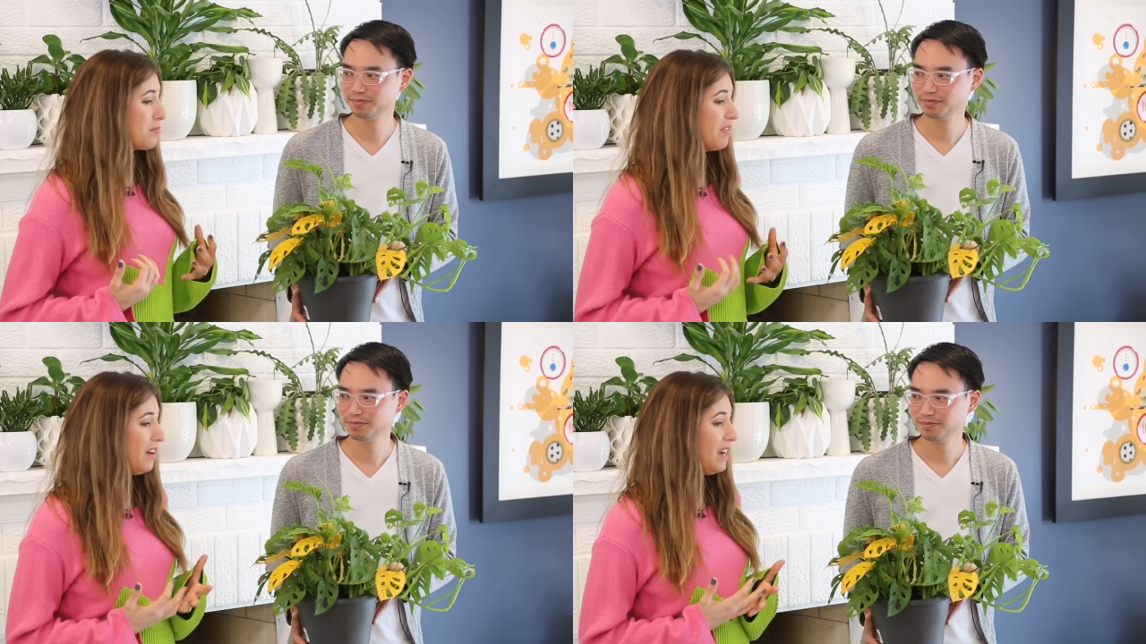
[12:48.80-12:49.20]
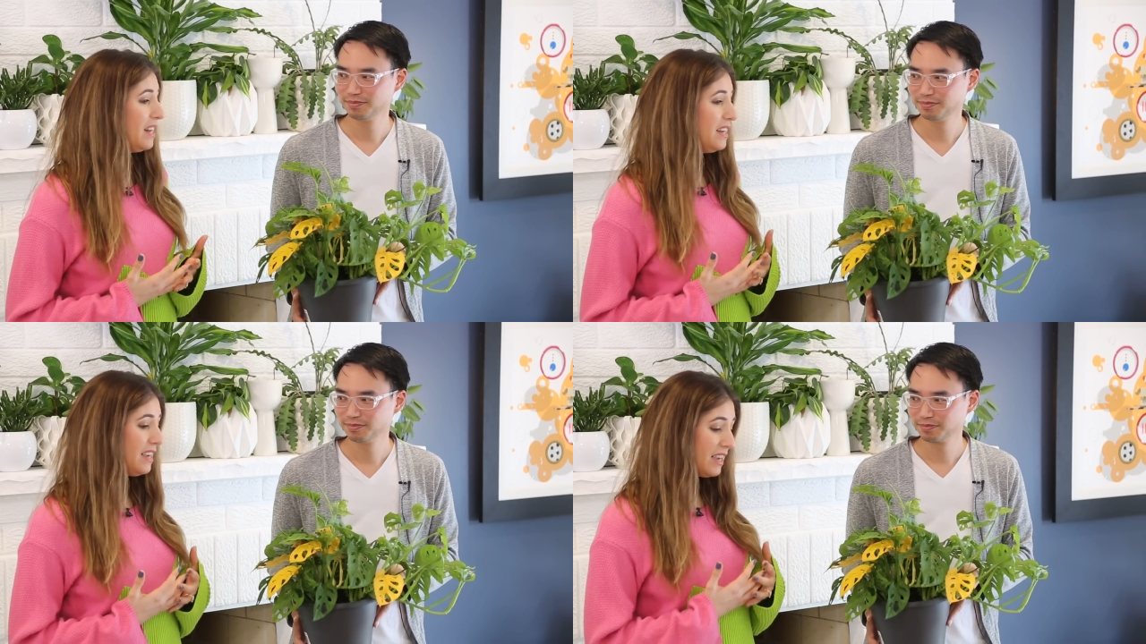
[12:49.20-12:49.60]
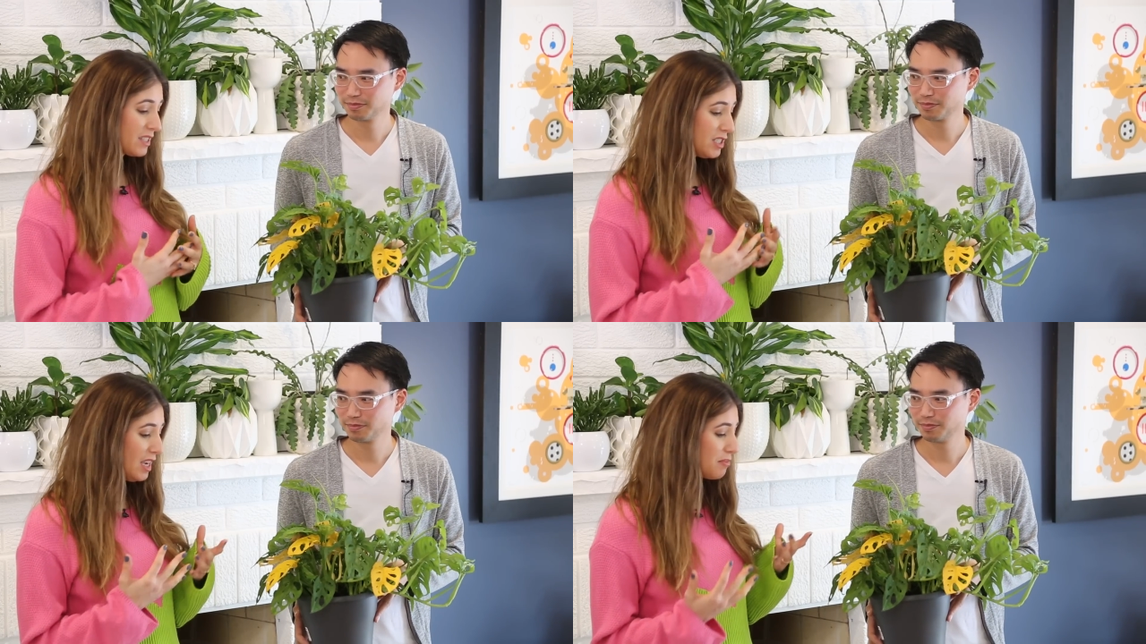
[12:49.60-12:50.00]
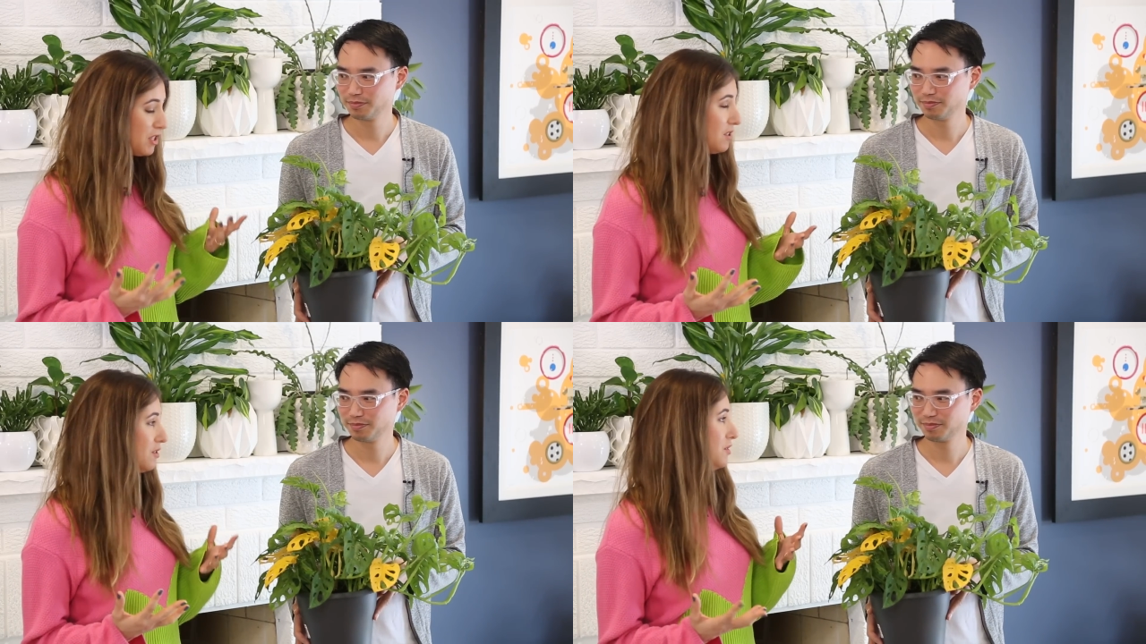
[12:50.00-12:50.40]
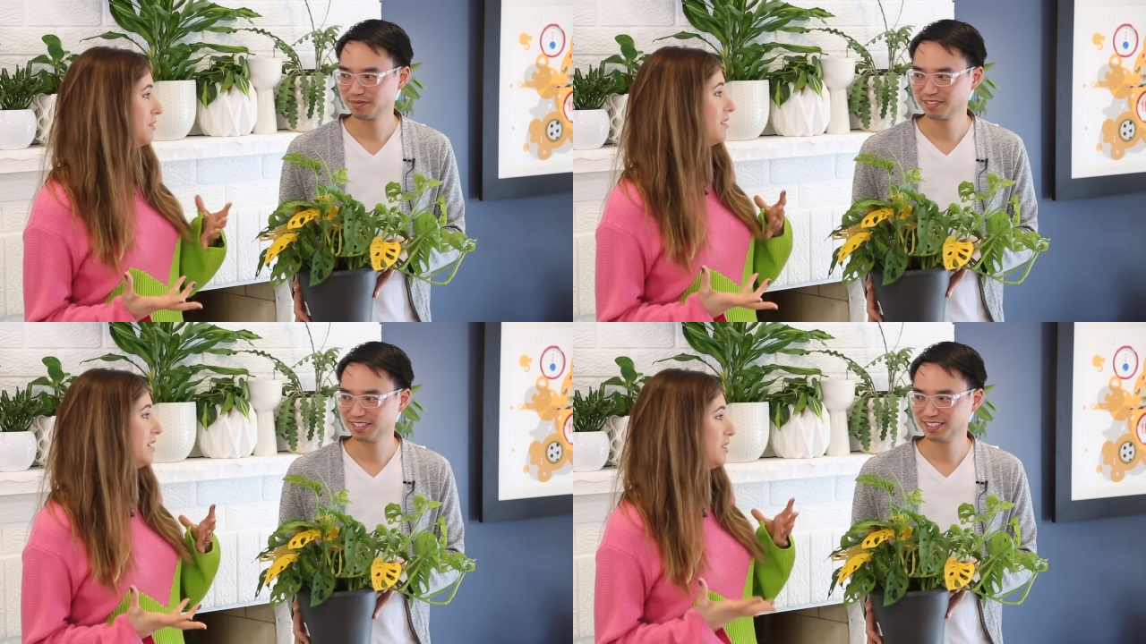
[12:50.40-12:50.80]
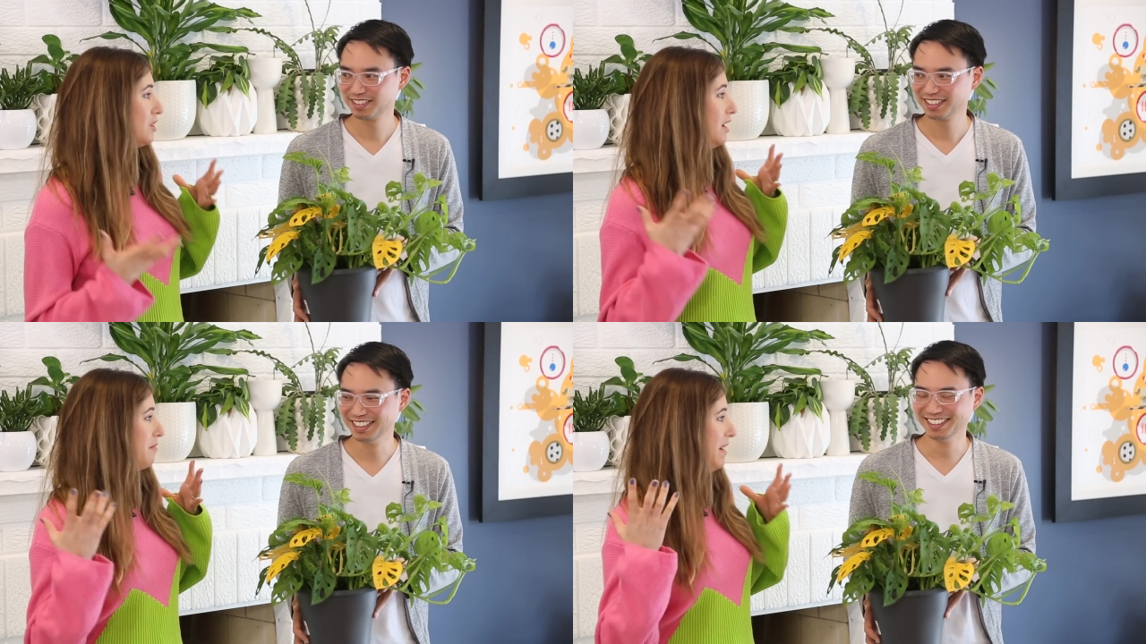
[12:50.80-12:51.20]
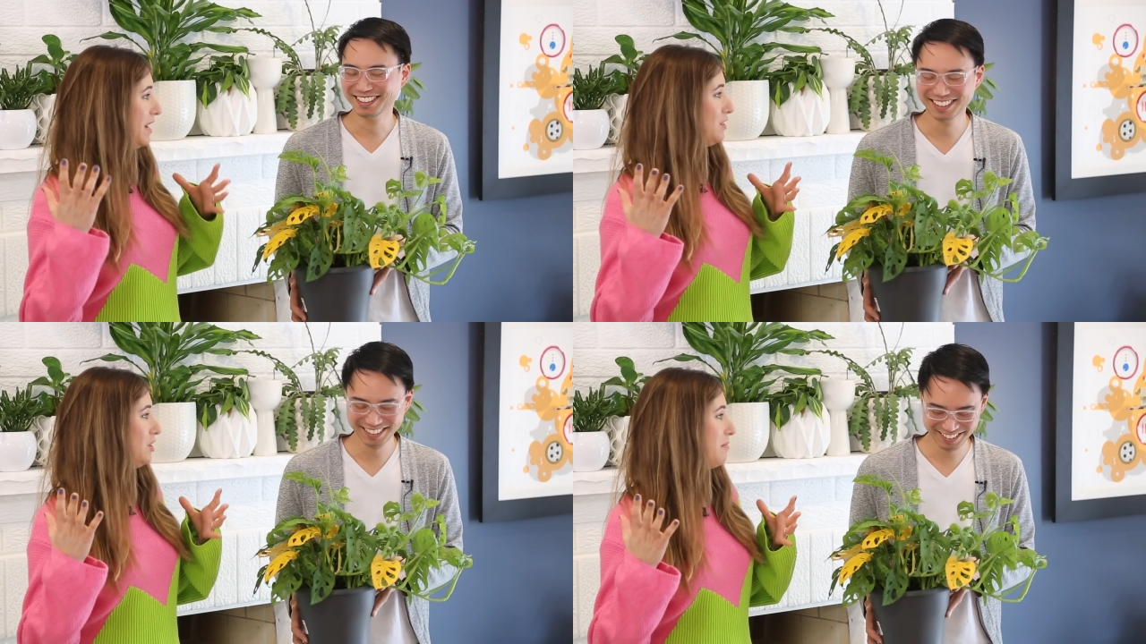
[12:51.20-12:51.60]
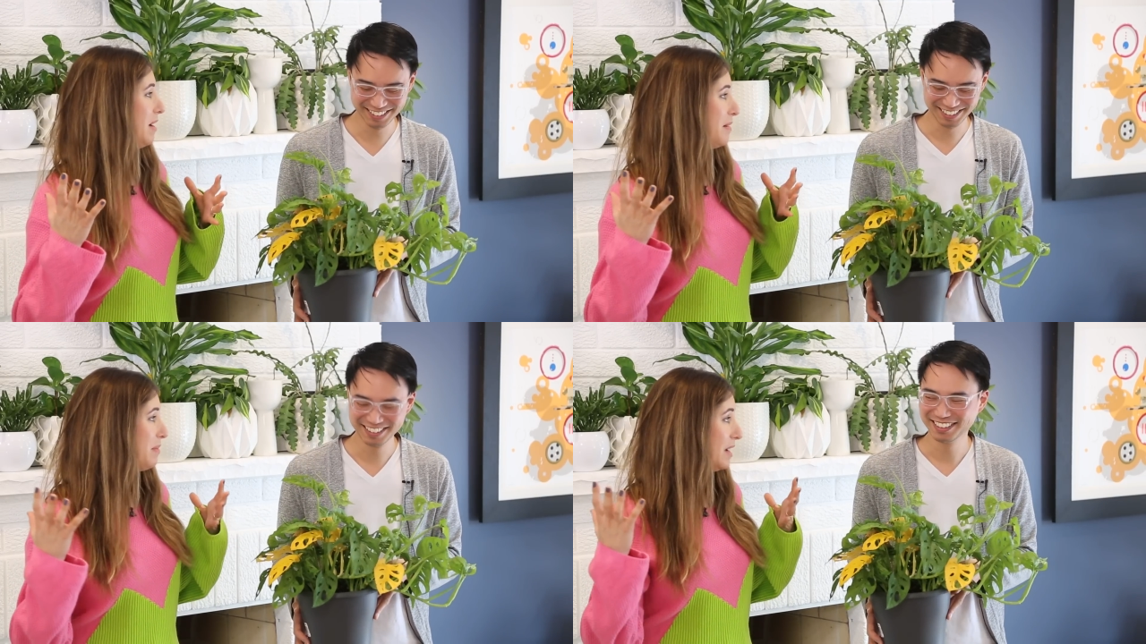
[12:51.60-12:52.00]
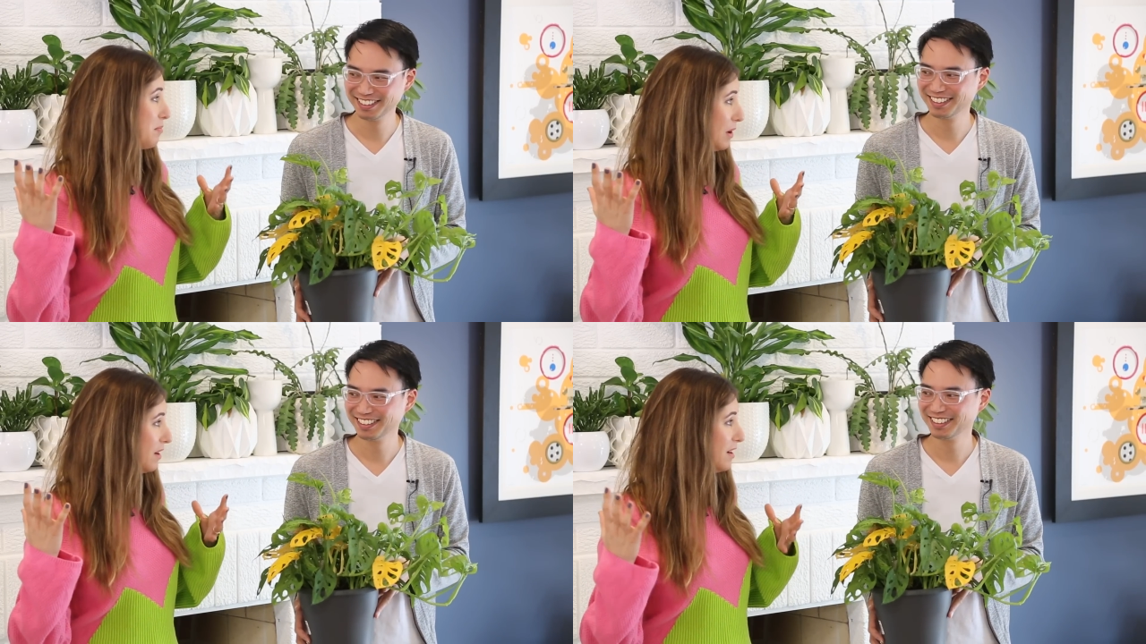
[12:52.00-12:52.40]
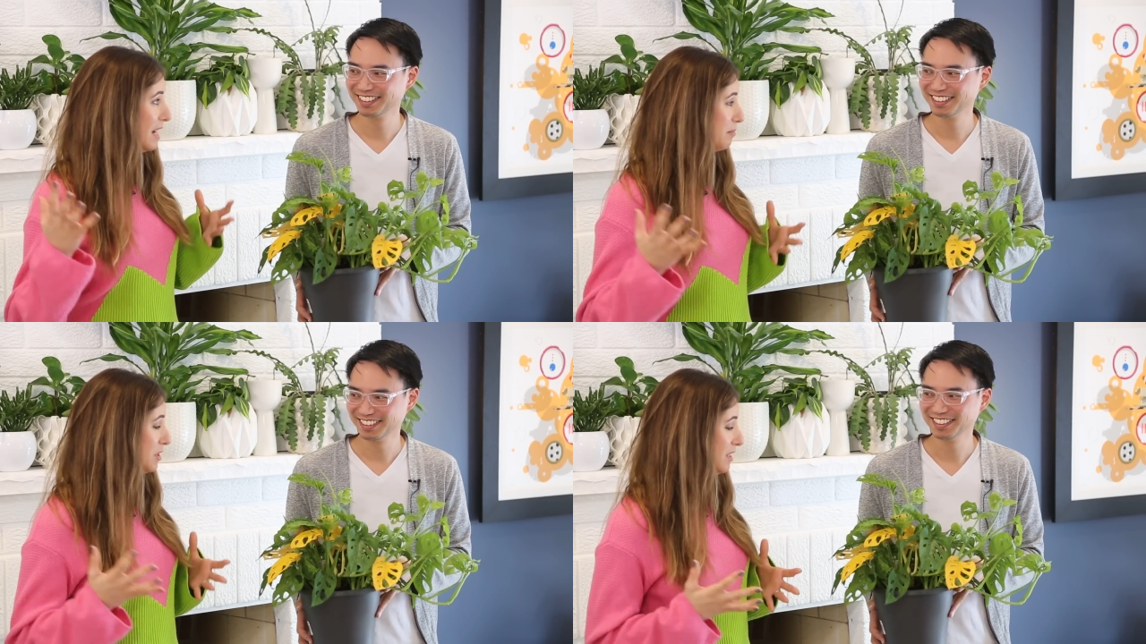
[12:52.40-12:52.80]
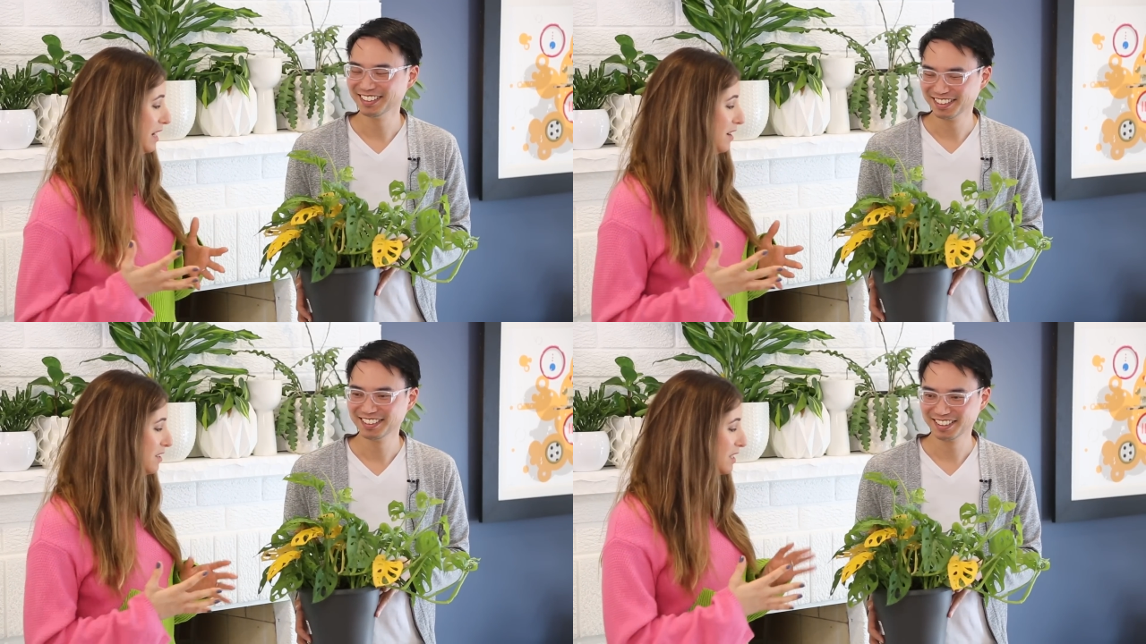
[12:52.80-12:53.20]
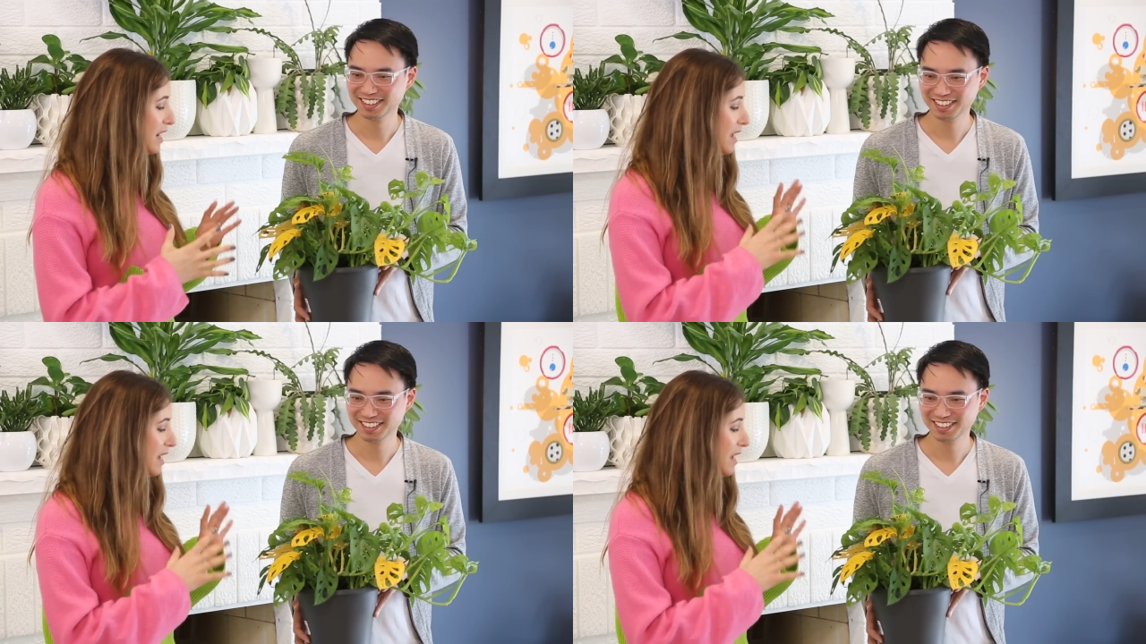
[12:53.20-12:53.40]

Speaker 1: provided exceptional tutelage on managing my big bird upstairs,